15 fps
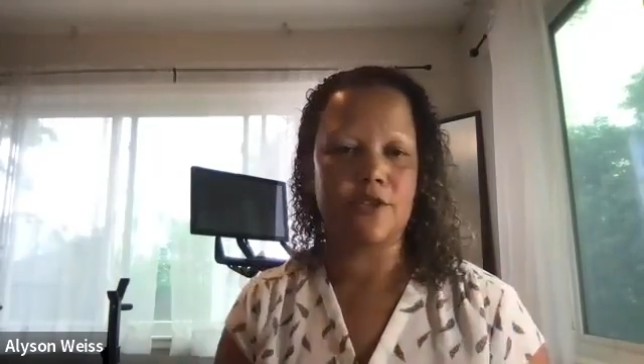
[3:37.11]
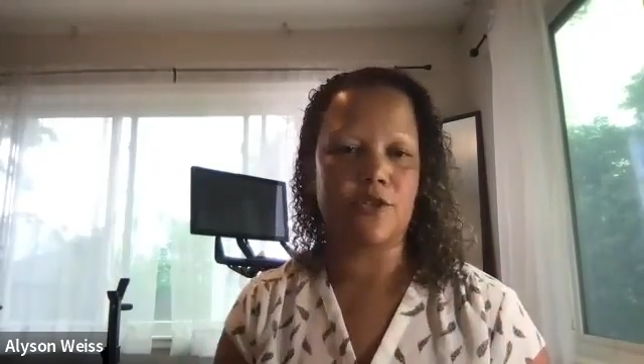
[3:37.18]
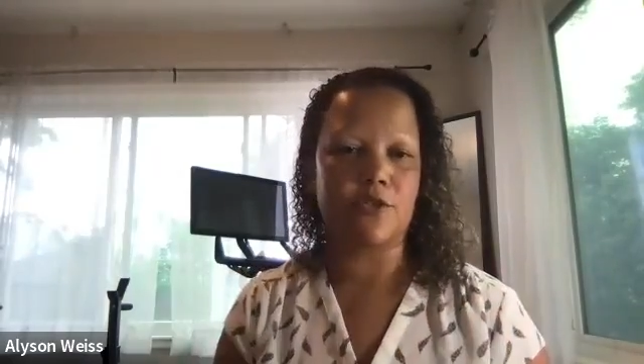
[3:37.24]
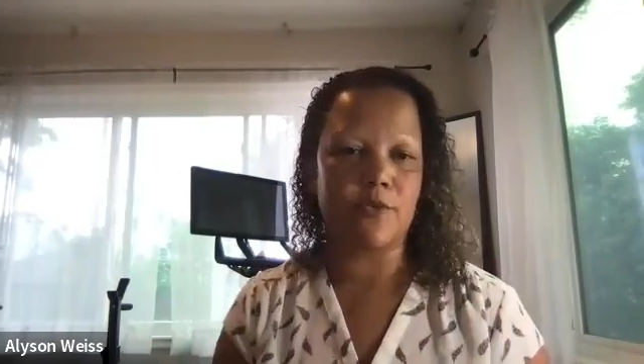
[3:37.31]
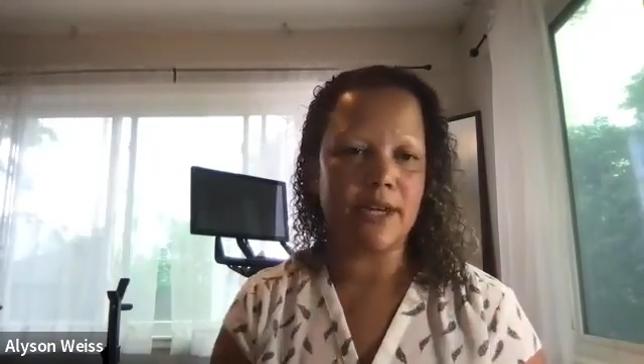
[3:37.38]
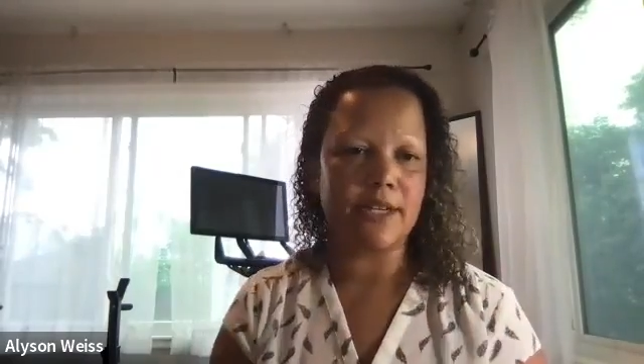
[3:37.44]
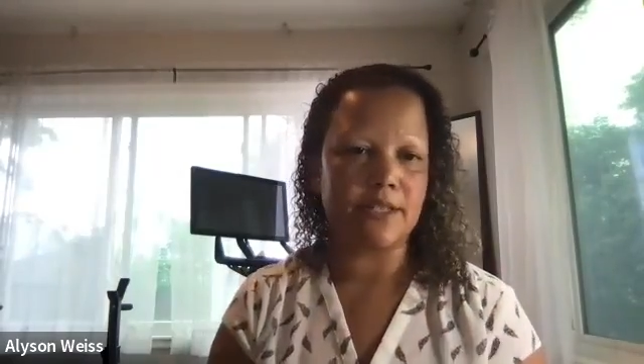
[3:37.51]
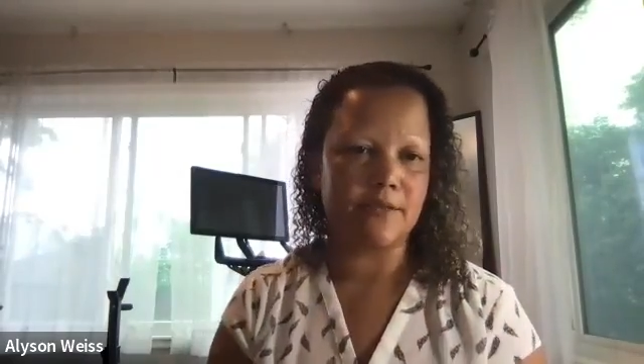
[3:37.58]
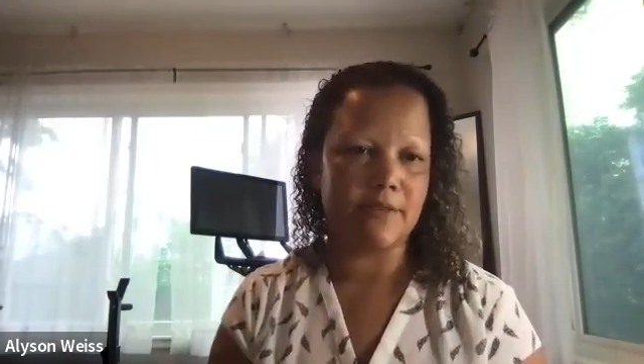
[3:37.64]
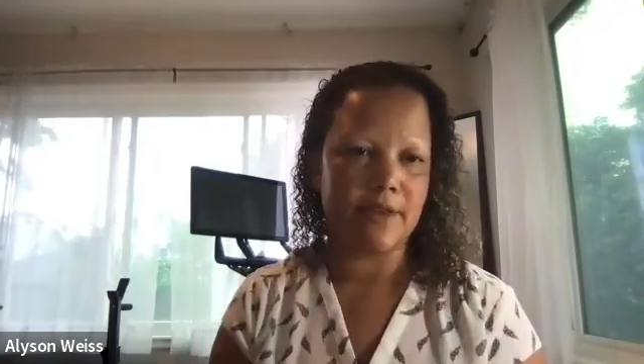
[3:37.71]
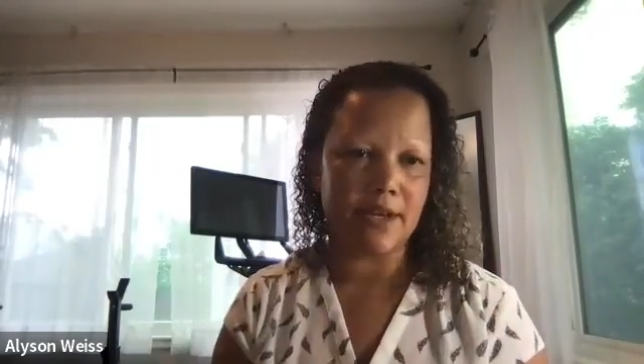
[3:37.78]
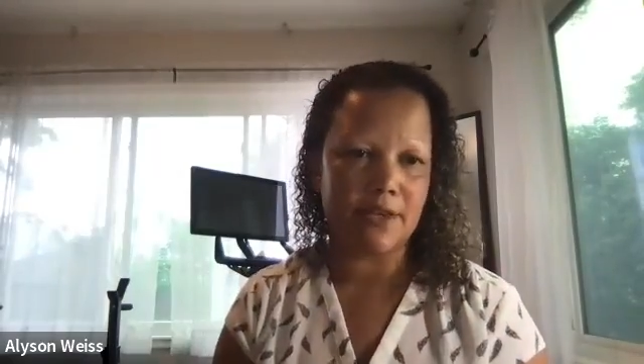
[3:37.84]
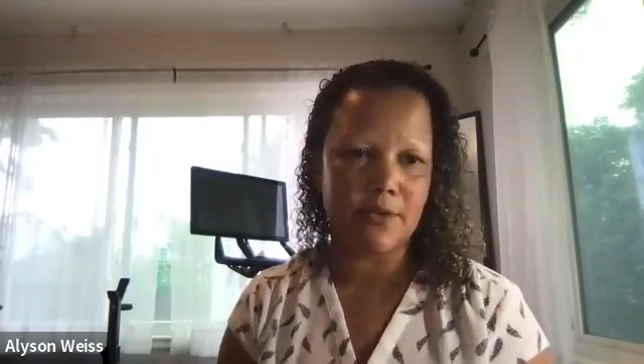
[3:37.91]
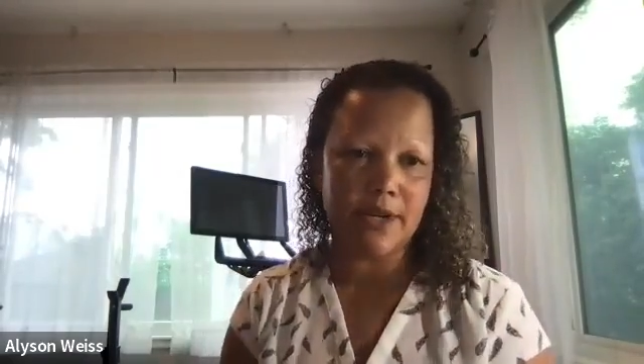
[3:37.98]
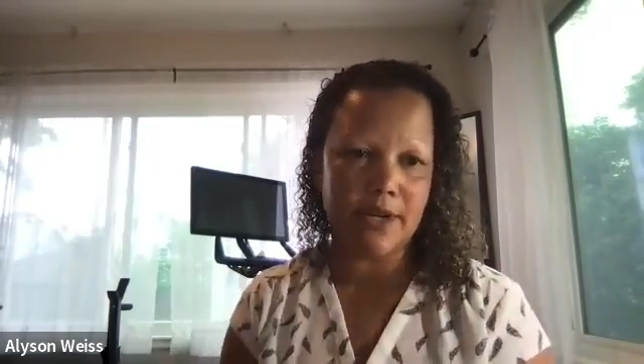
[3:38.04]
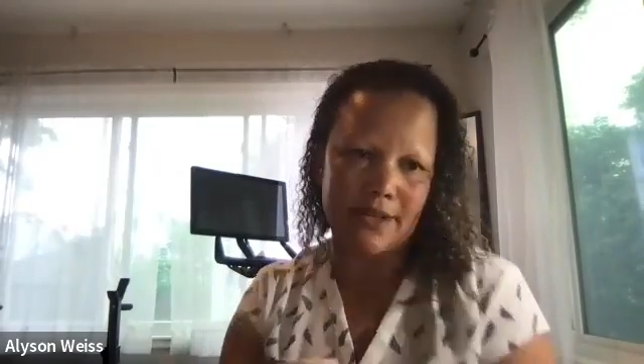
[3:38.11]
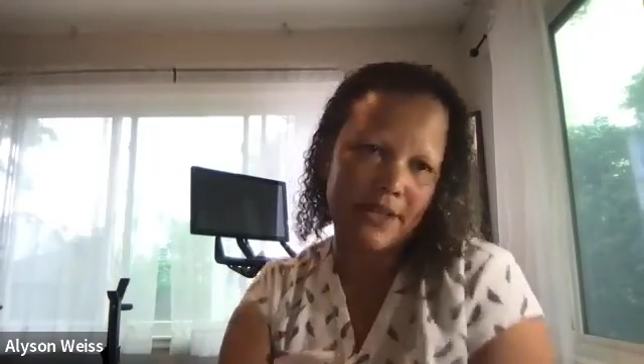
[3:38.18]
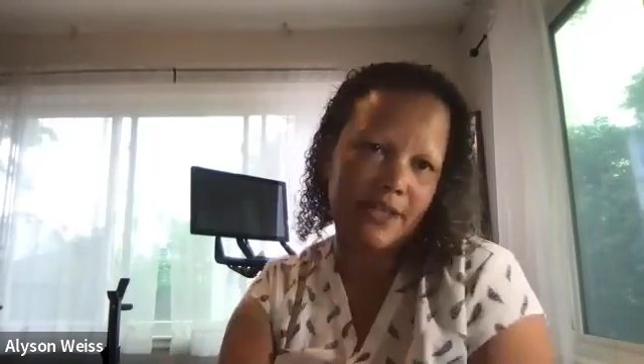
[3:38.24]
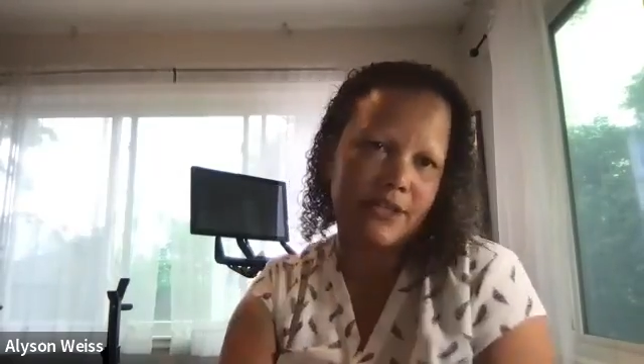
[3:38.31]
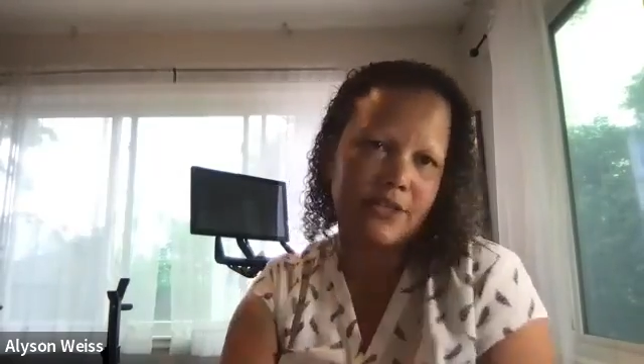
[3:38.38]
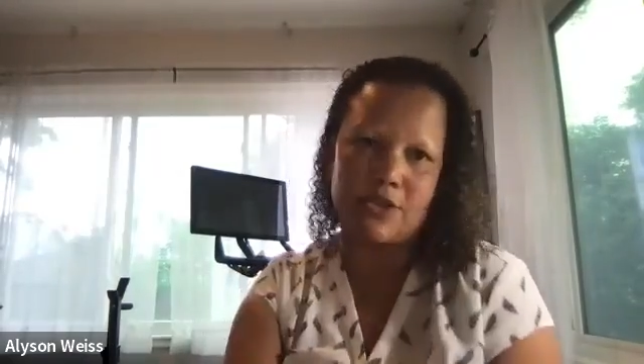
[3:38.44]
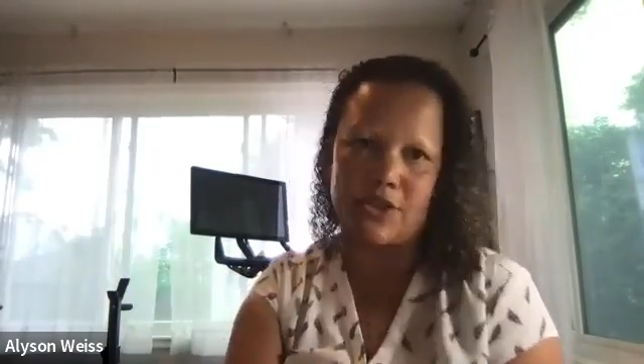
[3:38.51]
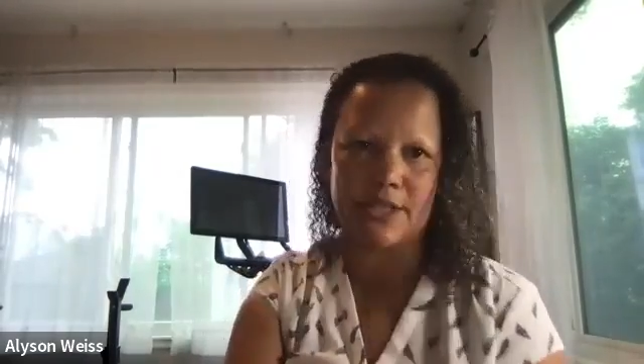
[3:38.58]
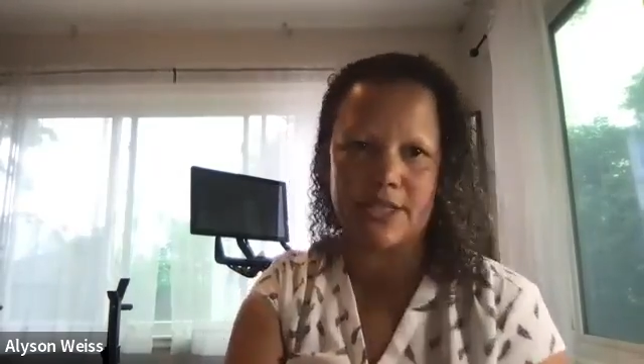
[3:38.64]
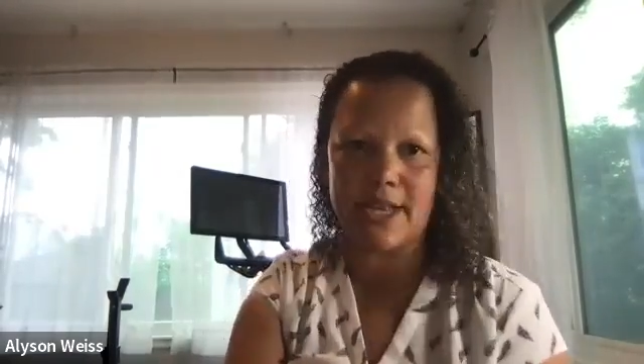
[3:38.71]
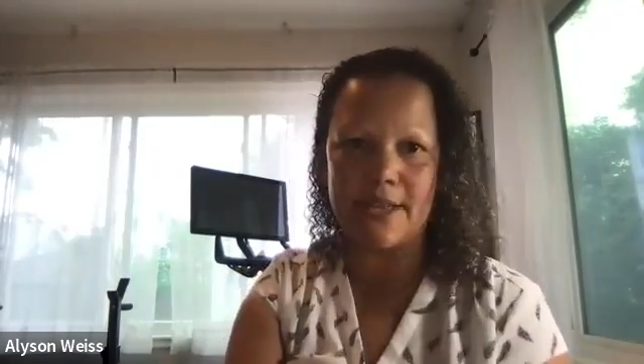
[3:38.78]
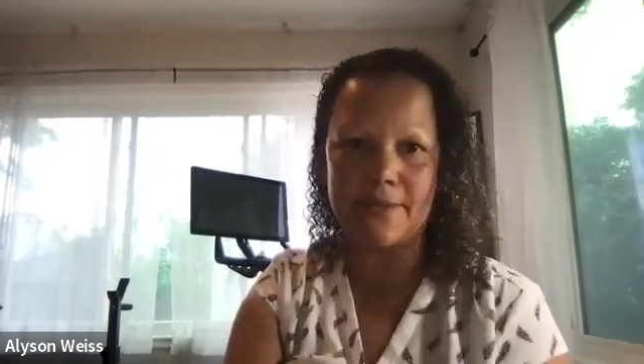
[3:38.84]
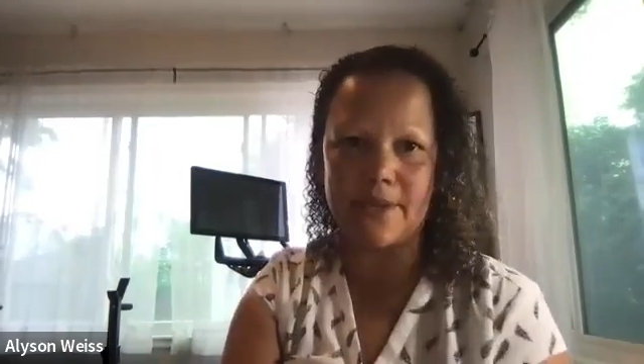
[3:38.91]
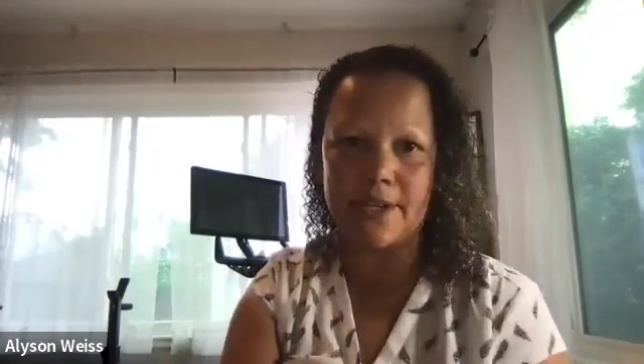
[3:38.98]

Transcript: direct evaluator because they're just not